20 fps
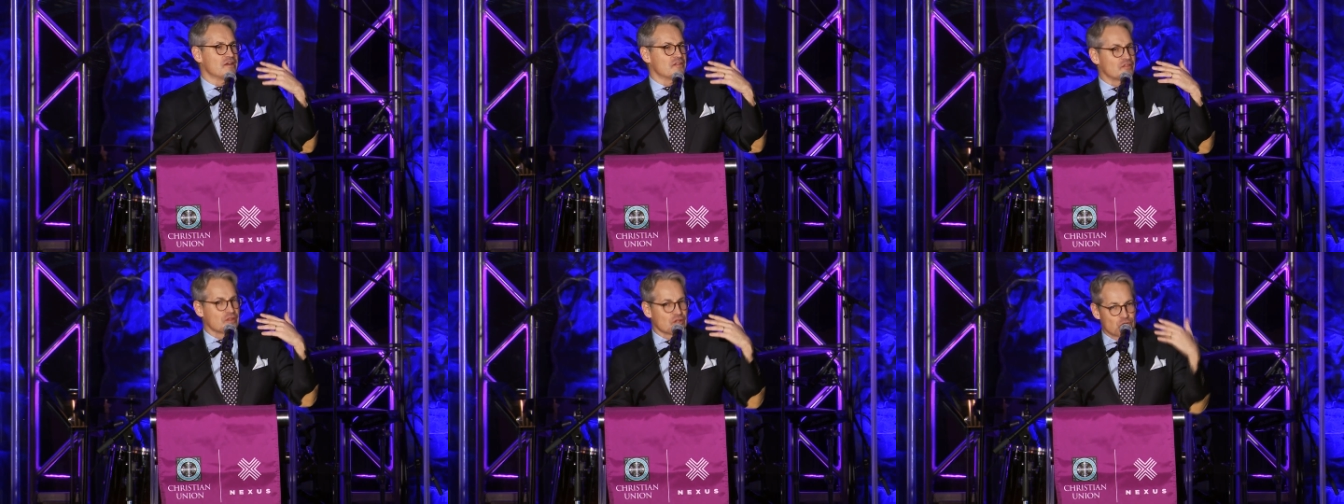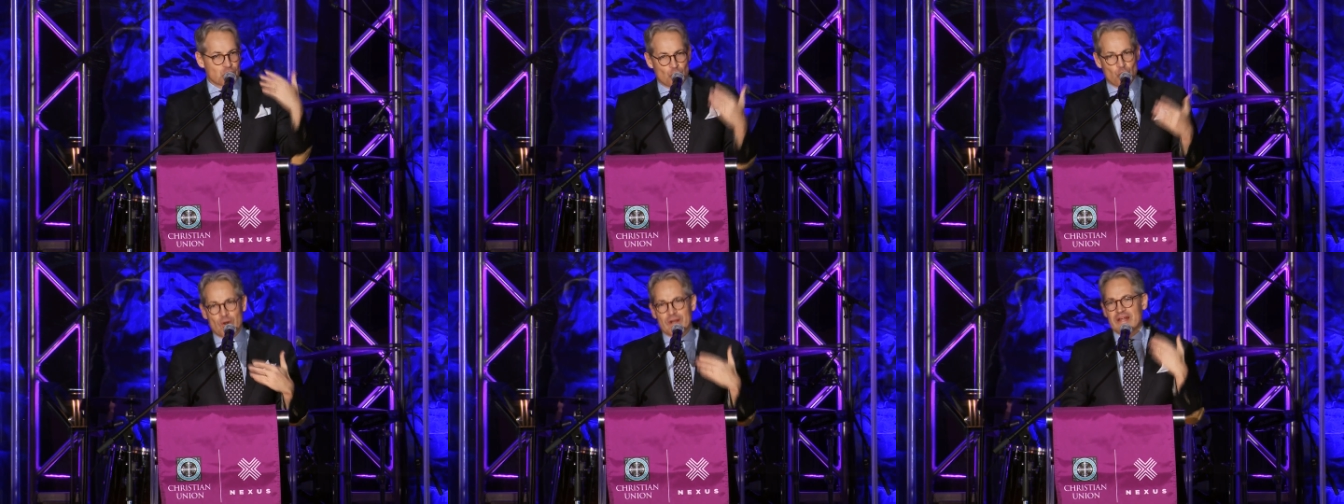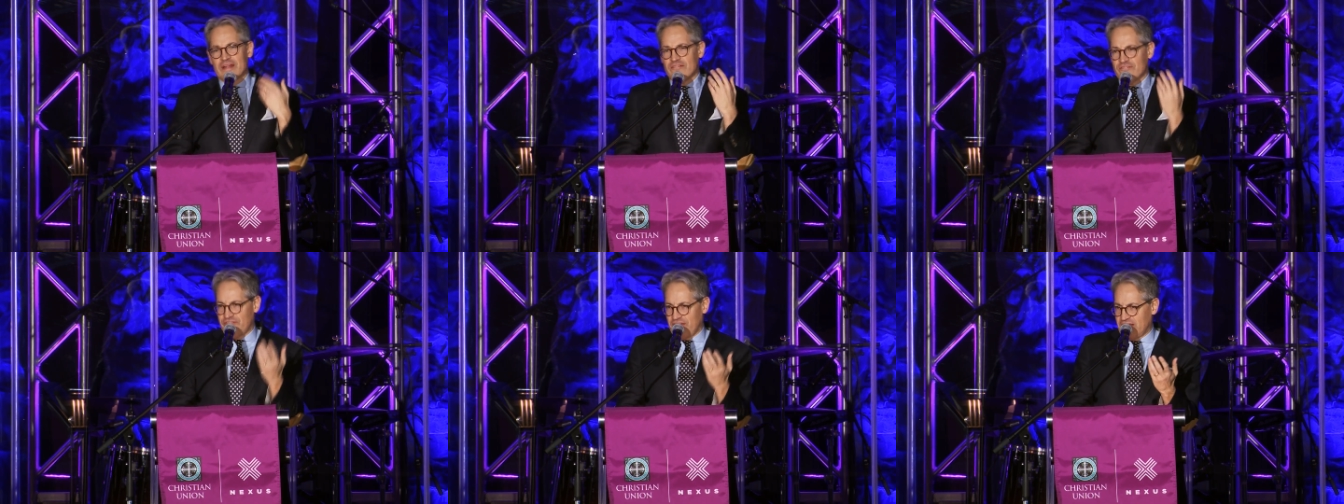the Lord
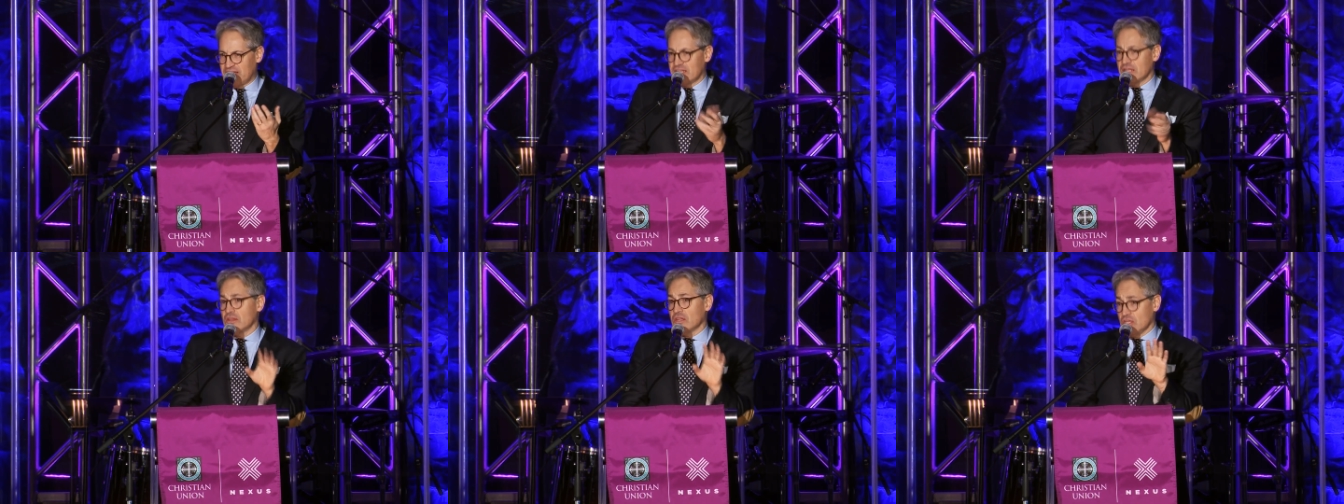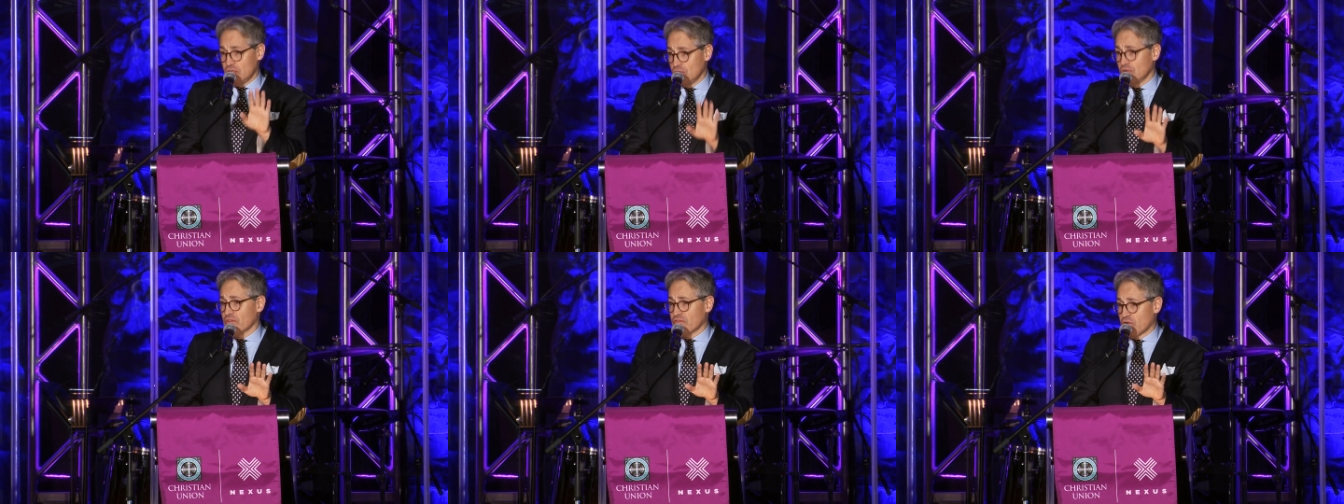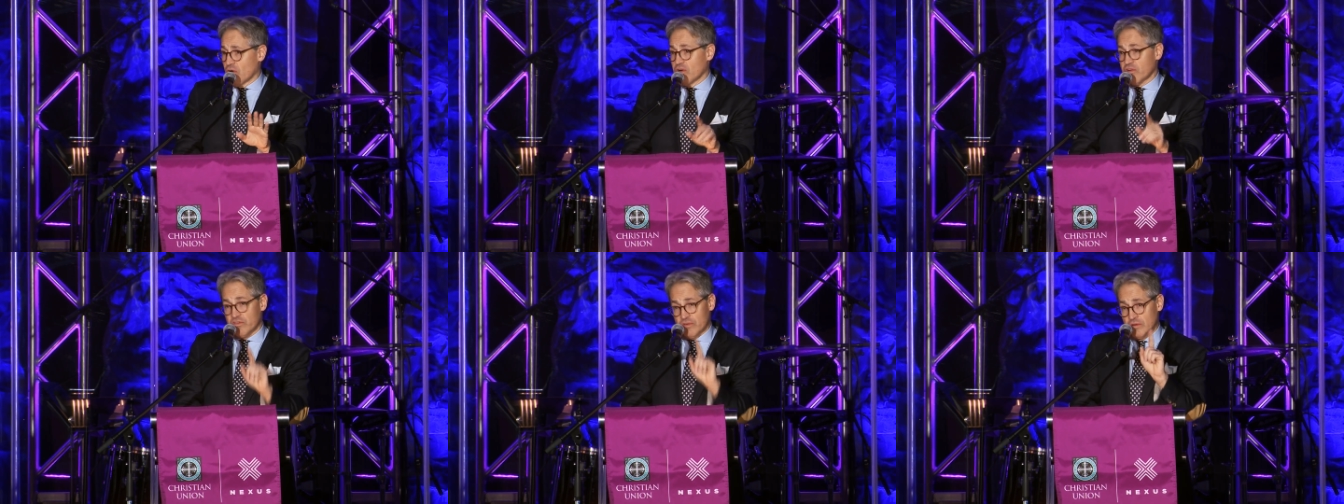invented the
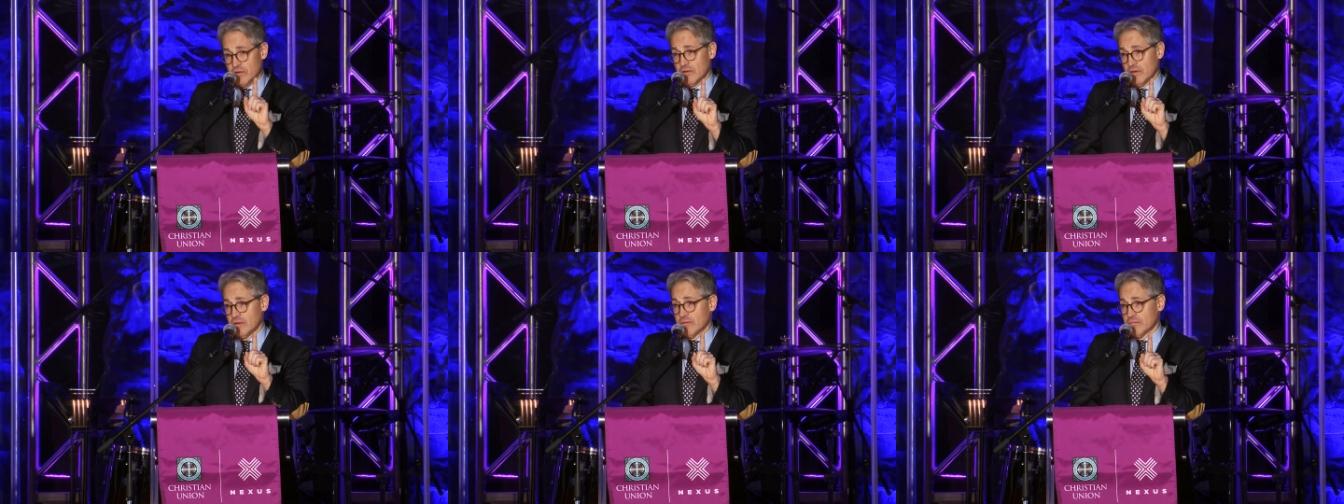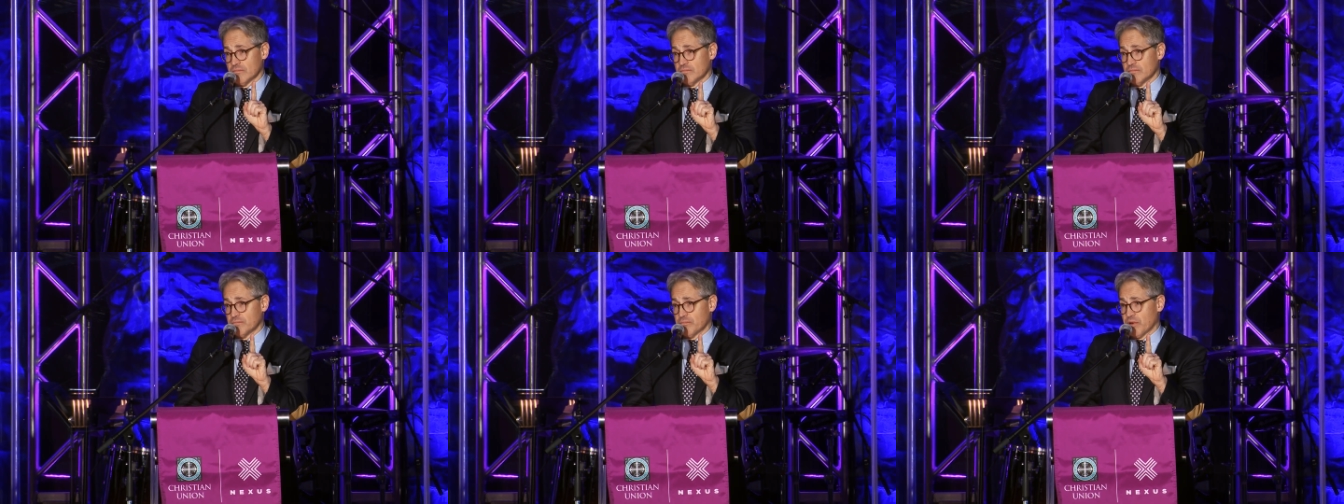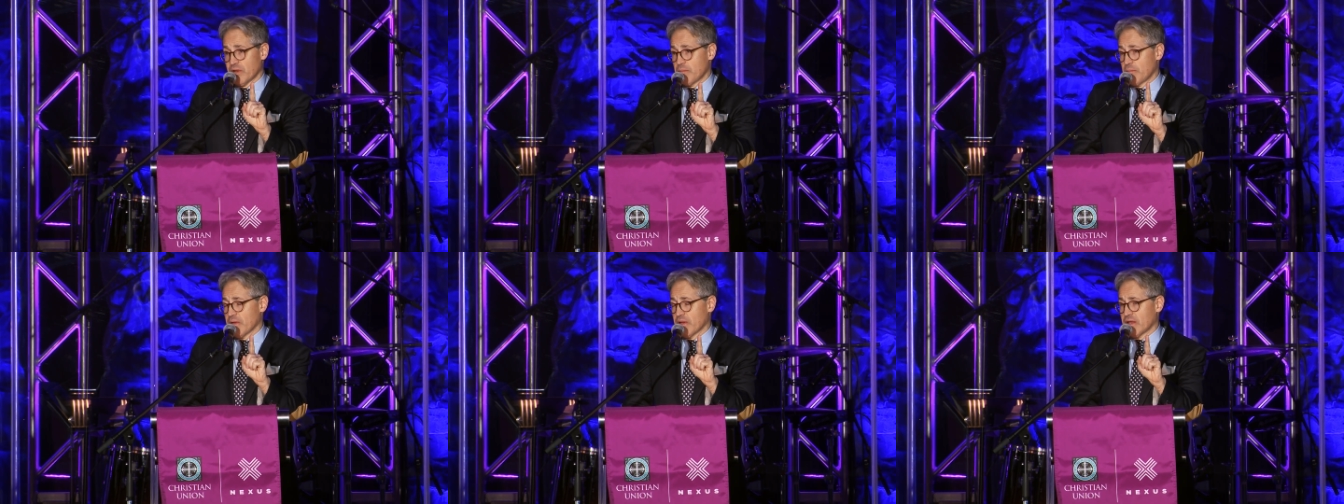universe,
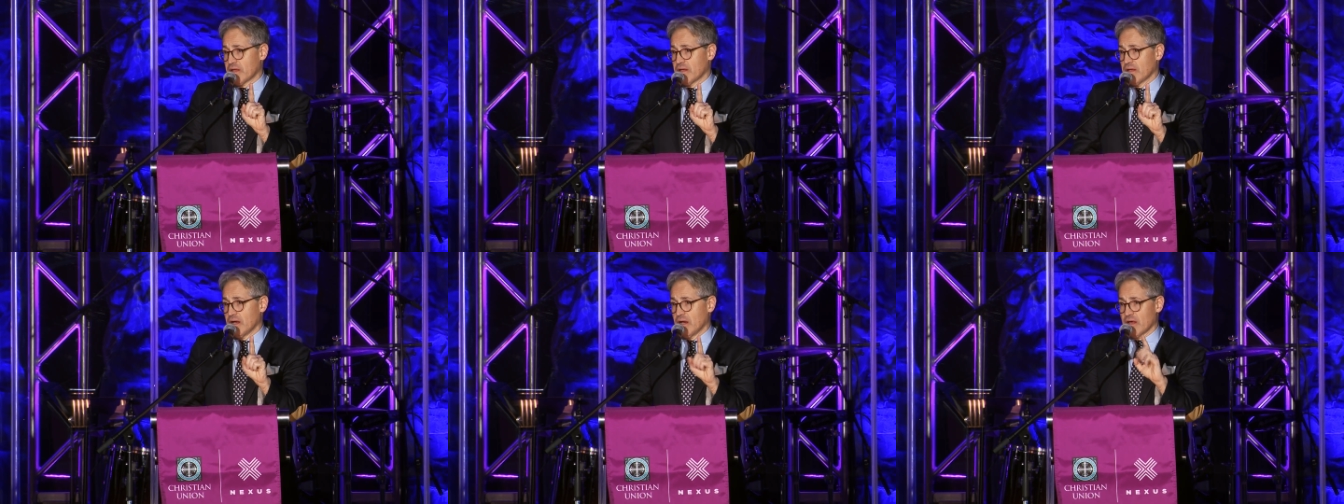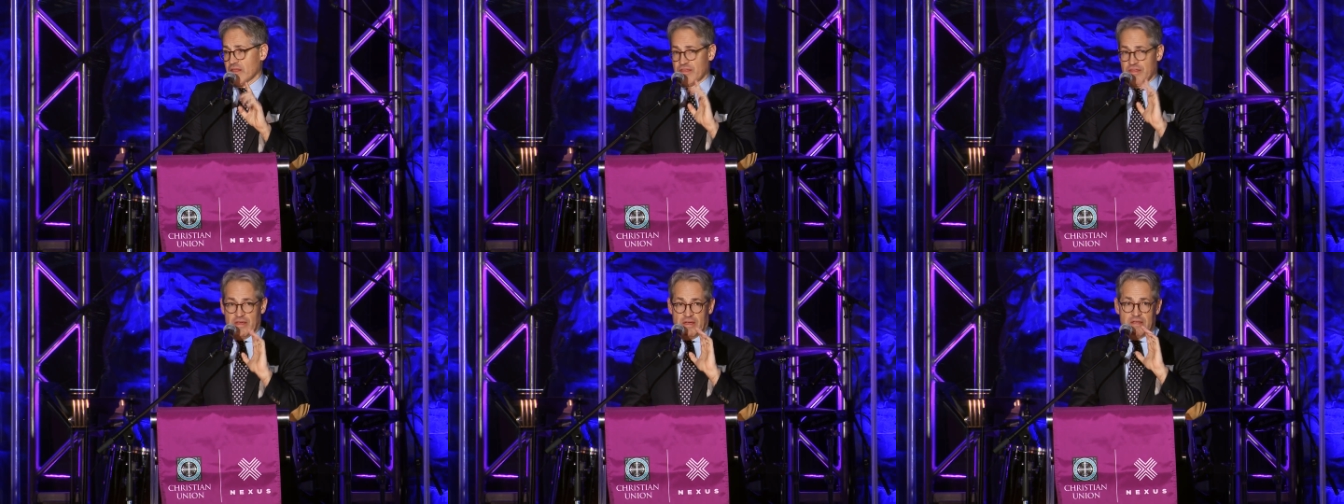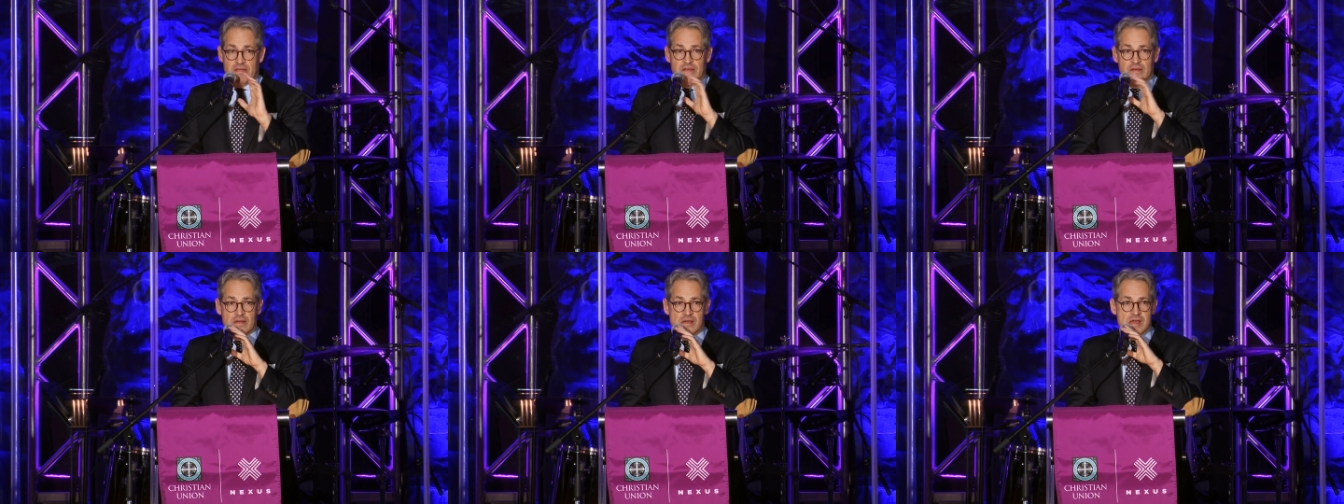pretty big uh,
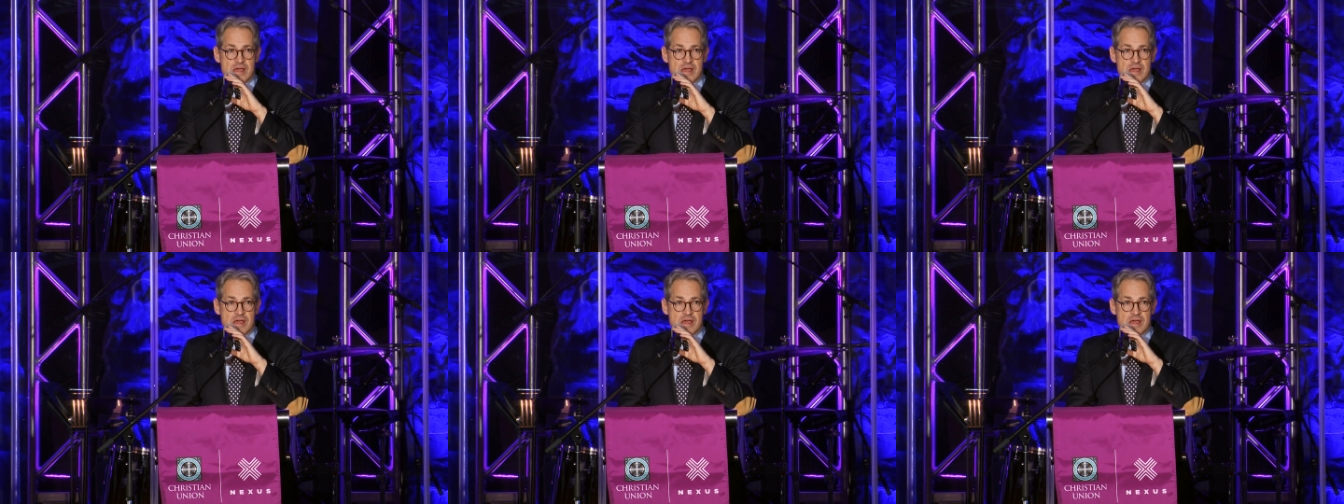thing.